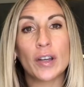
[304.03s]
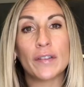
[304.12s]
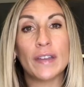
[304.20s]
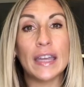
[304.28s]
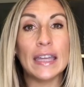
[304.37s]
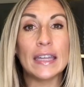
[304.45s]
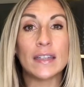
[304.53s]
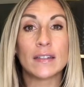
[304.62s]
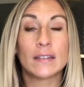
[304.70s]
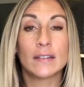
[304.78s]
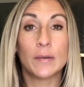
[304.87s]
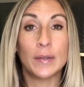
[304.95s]
of a
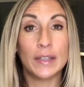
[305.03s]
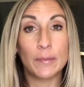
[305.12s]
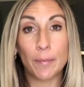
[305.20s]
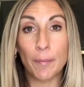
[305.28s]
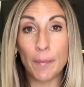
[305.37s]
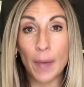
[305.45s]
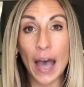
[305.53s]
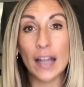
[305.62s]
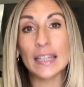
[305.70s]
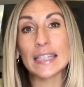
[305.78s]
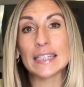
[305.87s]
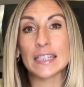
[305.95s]

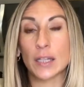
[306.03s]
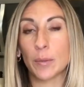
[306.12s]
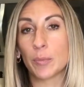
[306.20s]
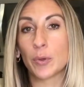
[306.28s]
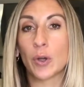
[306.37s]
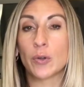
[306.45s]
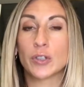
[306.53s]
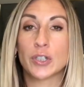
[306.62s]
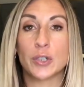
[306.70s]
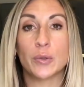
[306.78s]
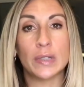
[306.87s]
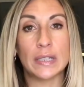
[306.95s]
balanced approach
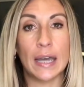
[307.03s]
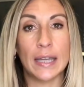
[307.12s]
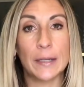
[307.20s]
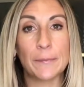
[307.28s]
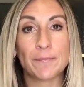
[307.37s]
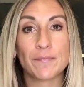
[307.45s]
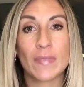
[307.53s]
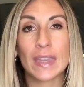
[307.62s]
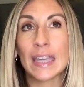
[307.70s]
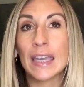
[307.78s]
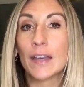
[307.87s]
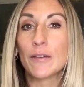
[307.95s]
to a diet.
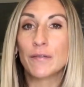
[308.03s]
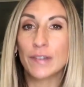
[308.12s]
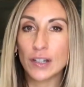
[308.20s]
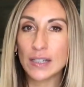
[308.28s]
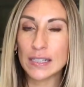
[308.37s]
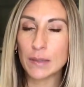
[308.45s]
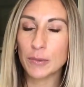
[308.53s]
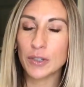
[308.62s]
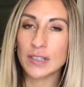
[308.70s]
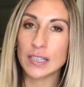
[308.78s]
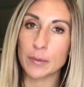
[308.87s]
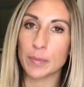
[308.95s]
Very
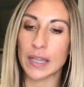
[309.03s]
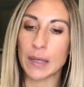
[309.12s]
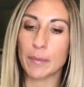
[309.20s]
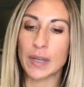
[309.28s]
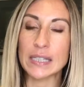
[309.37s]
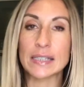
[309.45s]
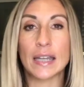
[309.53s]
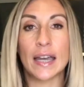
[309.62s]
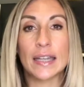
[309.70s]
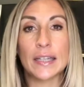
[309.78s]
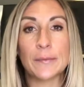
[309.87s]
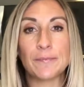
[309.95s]
similar to the plant-based
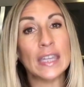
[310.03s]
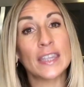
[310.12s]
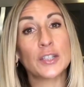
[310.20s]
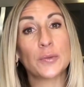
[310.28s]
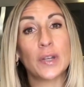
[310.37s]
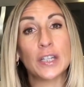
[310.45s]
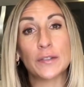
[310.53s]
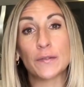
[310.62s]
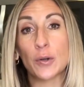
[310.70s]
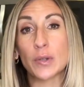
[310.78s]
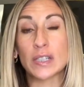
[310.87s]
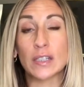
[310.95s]
diet, this one is
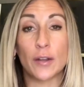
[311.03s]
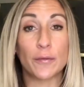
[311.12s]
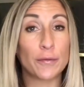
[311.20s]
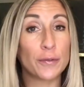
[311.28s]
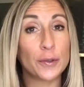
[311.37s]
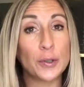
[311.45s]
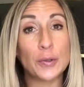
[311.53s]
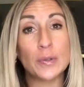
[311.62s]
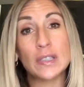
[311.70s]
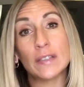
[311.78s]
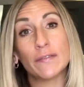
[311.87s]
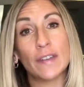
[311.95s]
focused on
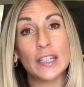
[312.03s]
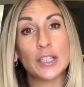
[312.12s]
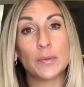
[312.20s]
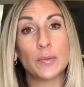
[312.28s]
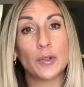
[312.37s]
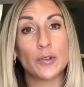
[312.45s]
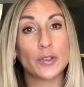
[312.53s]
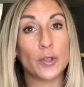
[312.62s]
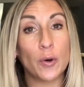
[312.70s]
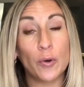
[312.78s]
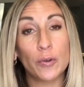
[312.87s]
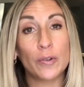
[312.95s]
fruits, vegetables,
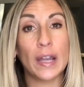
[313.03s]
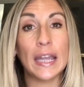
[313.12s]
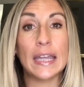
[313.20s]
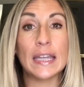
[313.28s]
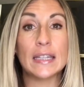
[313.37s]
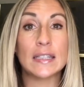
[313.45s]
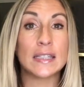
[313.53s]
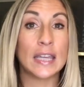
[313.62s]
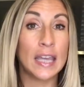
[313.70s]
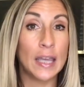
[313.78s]
whole grains,